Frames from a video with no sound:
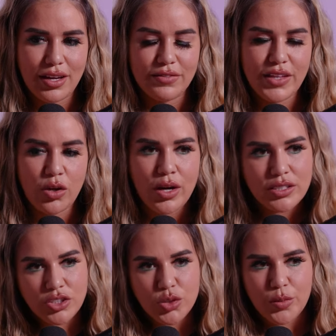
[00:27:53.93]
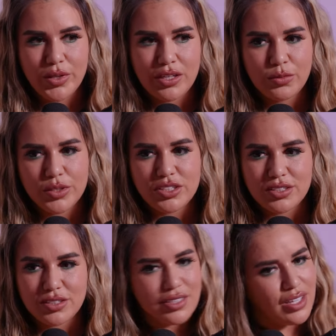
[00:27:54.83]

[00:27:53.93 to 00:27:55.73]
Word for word: if they know how to touch a woman, which is